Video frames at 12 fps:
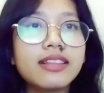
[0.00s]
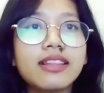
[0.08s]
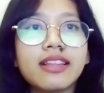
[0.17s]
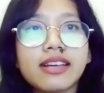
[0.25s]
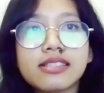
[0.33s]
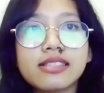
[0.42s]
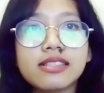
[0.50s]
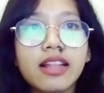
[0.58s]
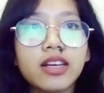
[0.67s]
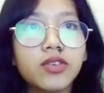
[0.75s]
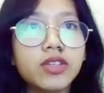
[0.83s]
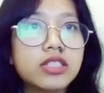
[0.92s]
the next
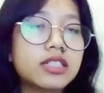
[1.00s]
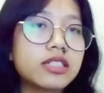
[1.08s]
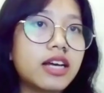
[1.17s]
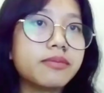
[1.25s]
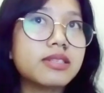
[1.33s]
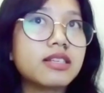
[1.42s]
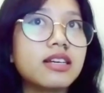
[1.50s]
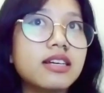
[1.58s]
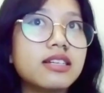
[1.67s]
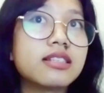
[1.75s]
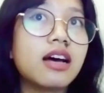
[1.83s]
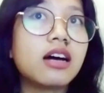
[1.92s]
language types
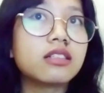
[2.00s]
is